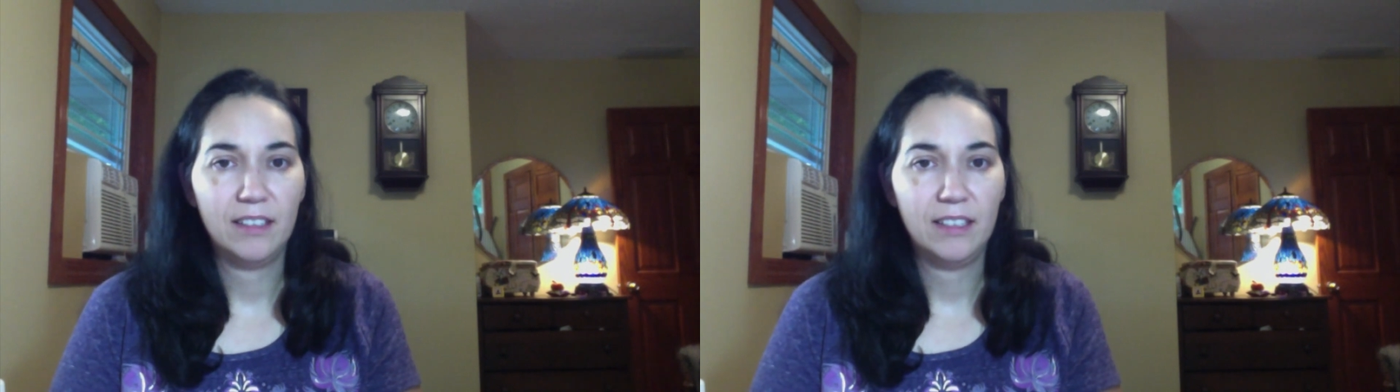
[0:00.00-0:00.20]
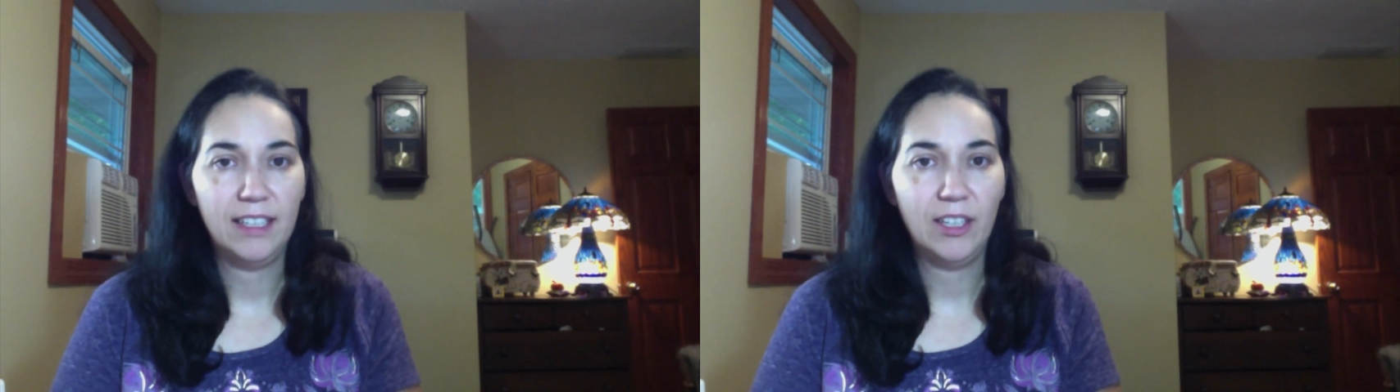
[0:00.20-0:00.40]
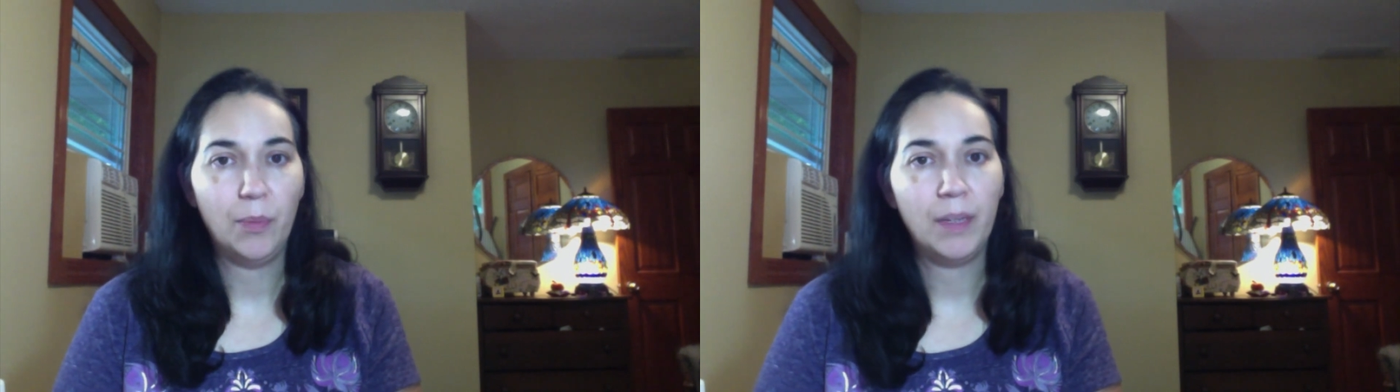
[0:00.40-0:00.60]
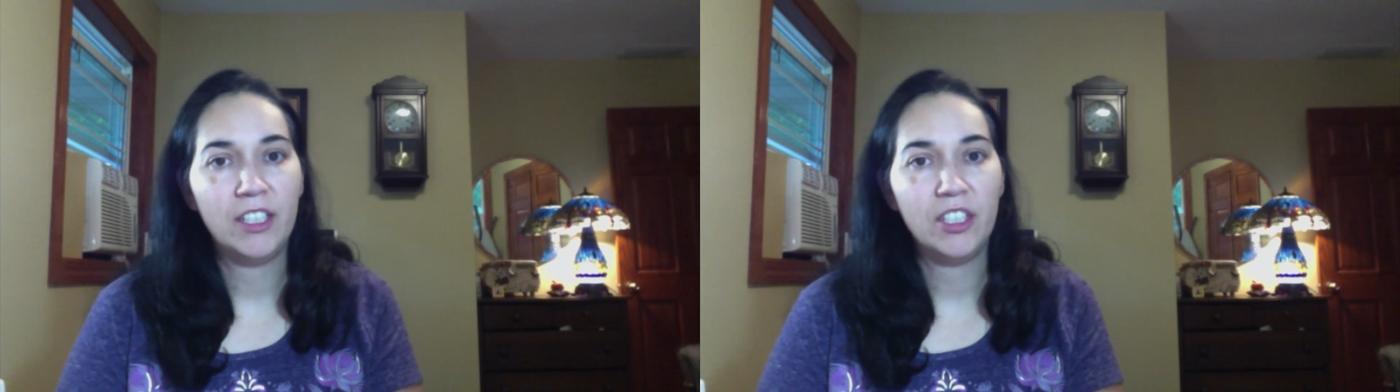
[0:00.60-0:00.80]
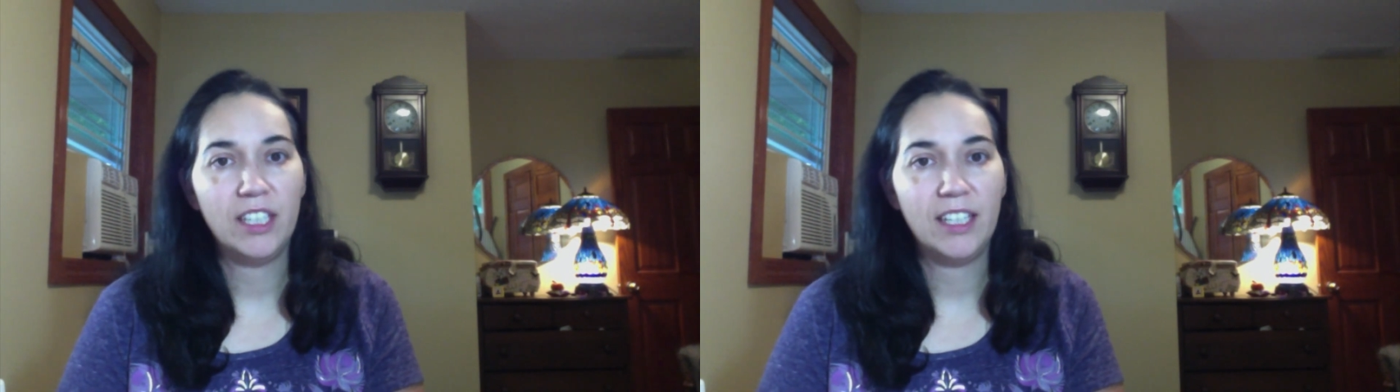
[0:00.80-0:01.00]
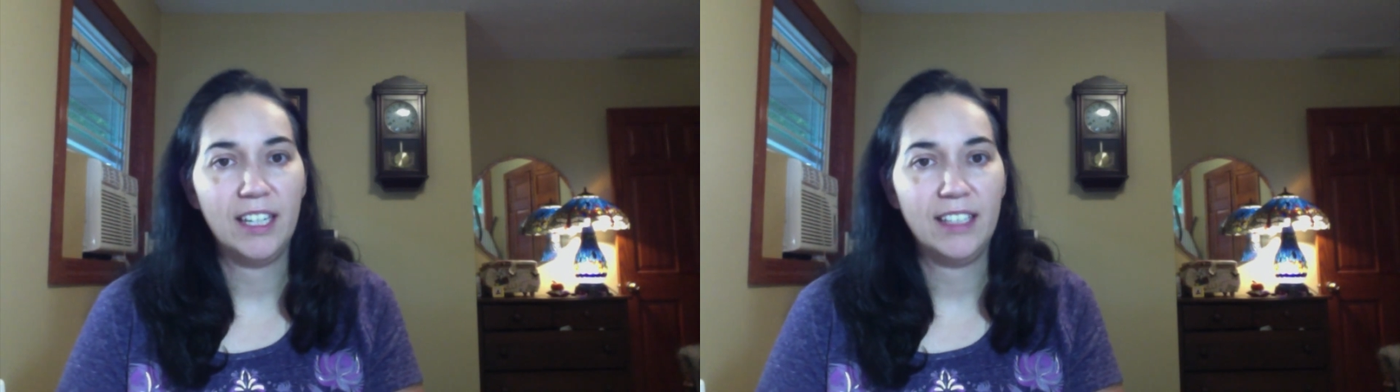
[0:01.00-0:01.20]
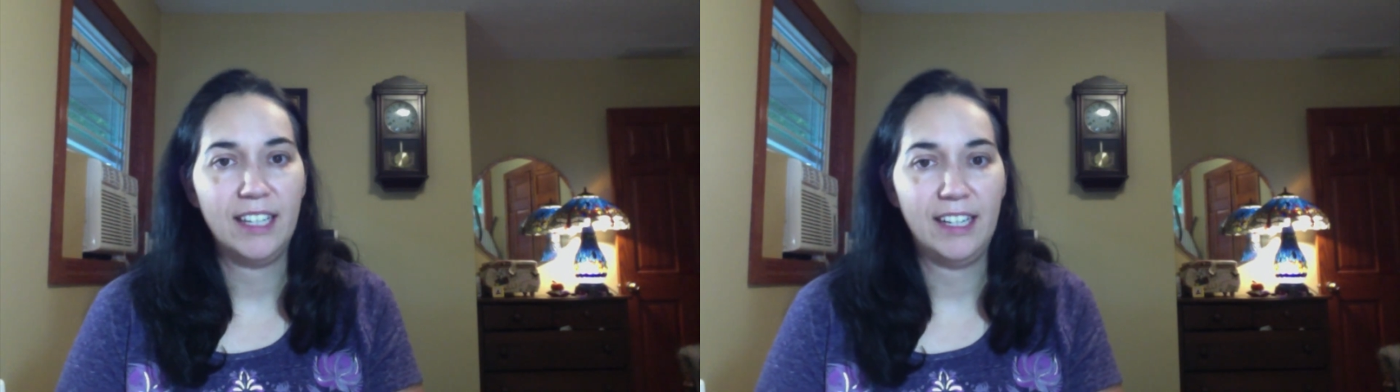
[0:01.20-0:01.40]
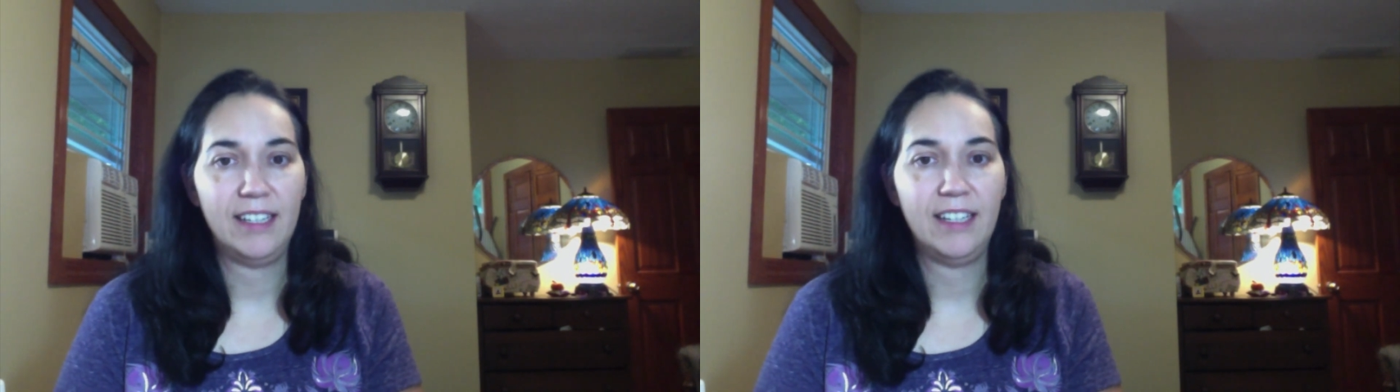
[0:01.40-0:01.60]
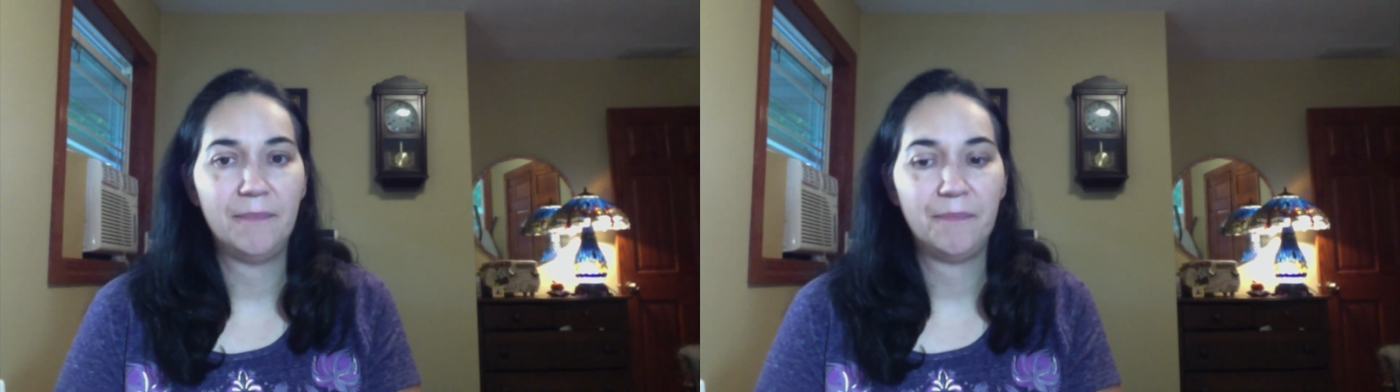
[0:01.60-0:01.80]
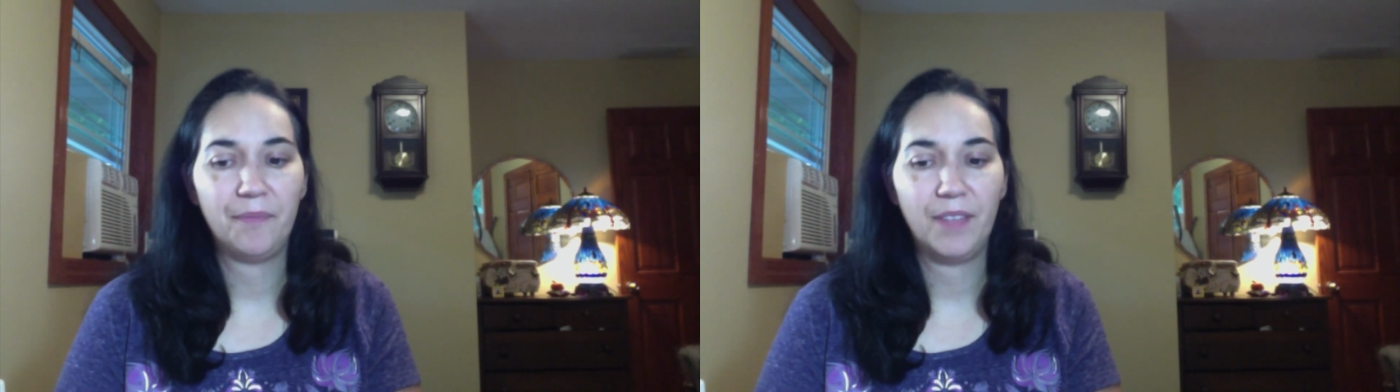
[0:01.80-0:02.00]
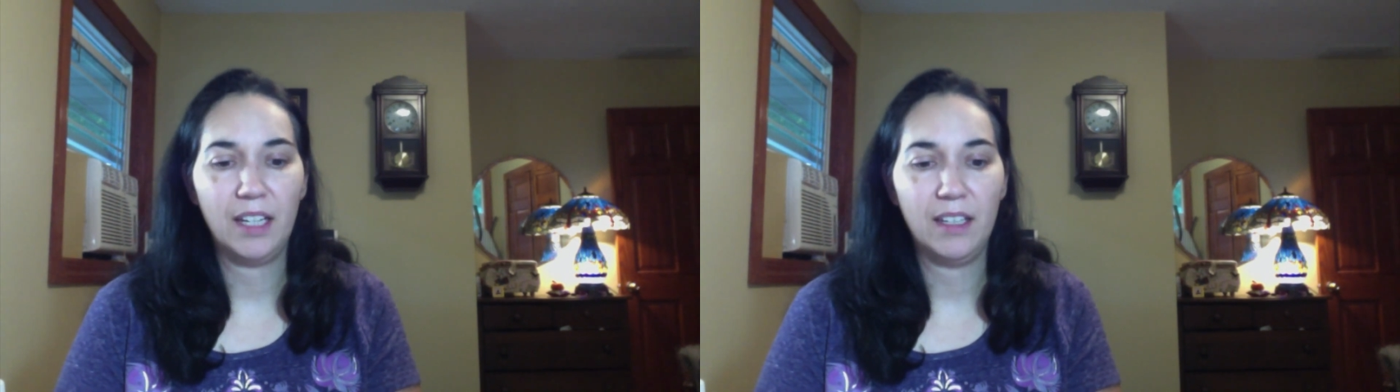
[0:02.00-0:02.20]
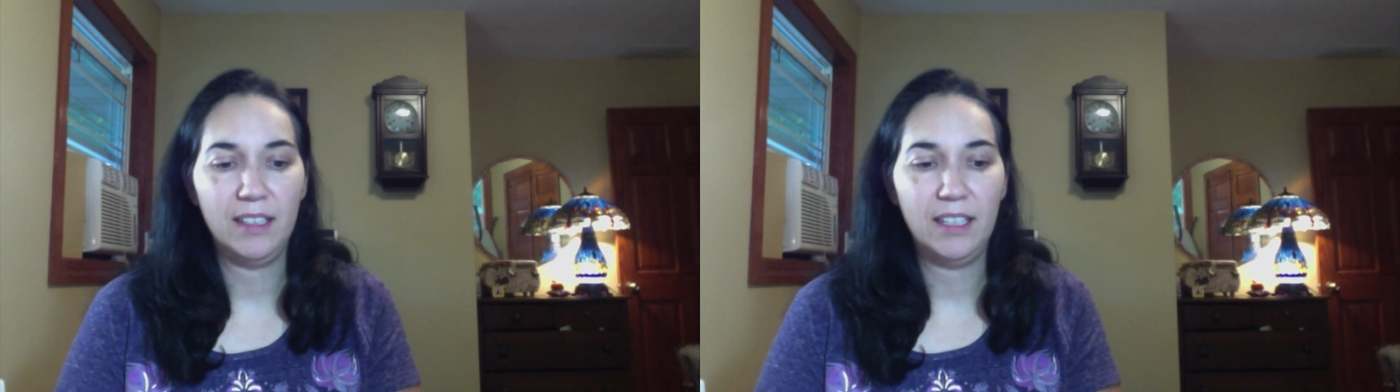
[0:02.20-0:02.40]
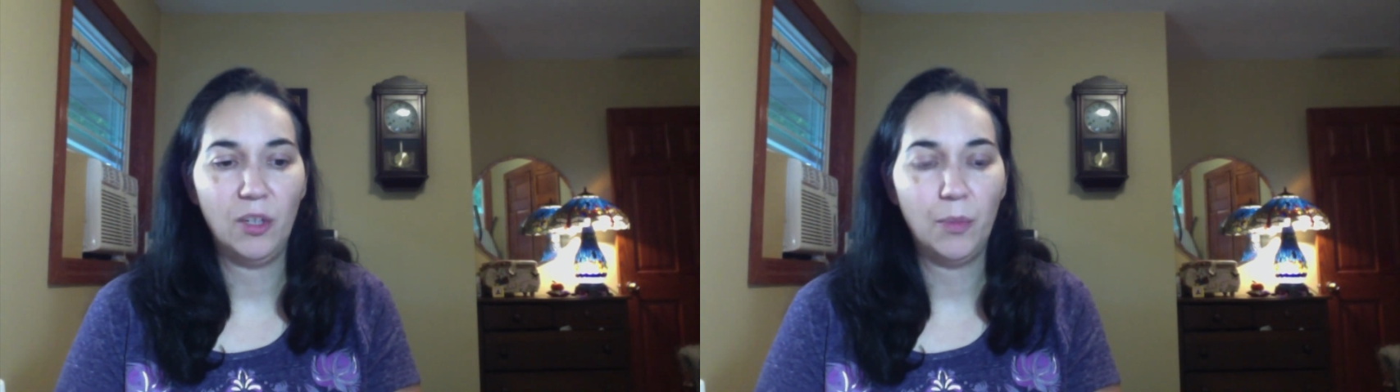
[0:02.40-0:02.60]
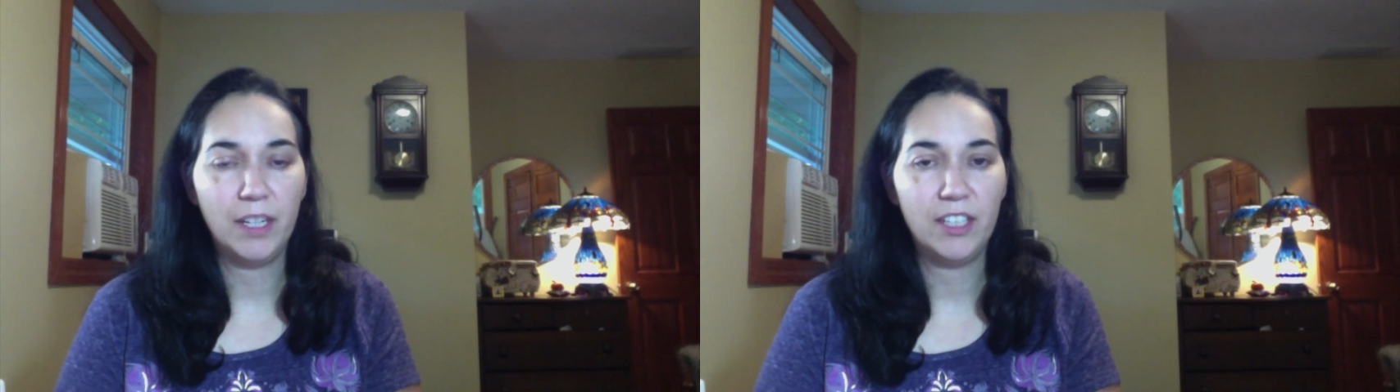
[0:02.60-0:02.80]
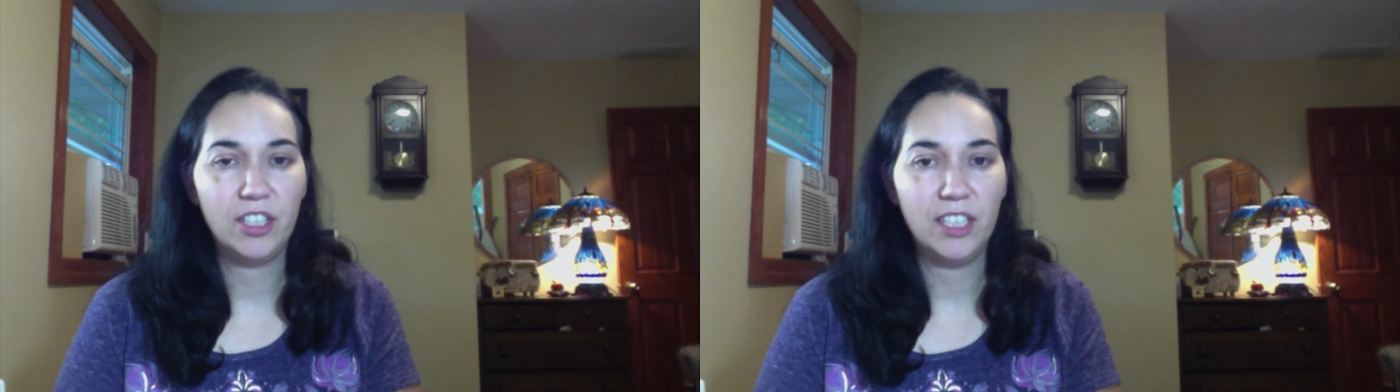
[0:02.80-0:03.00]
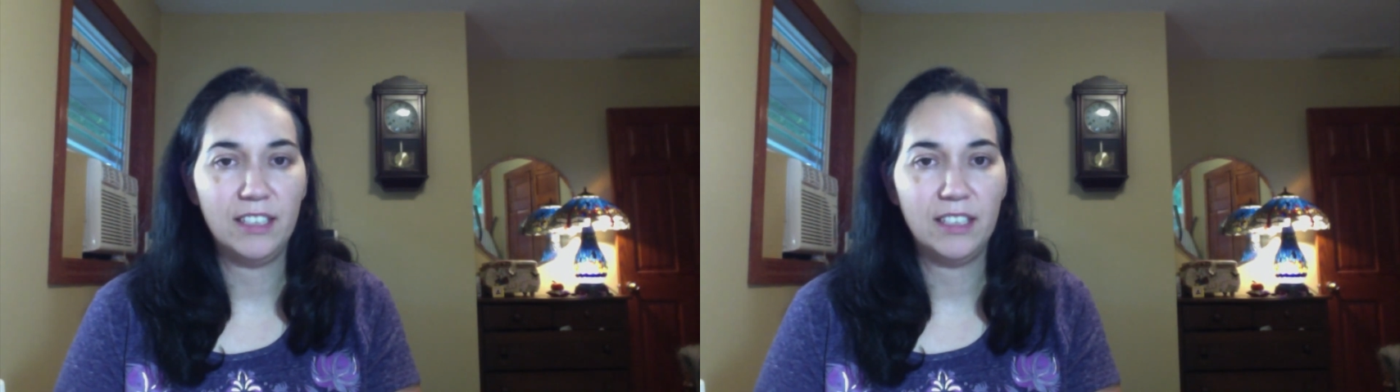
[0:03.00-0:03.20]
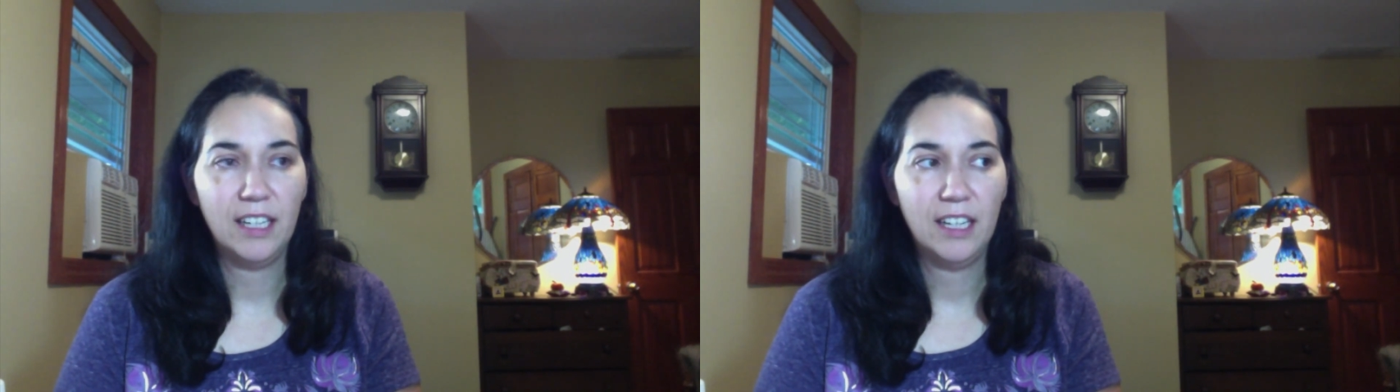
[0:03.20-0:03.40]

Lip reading: needle punching and tatting. Needle punching,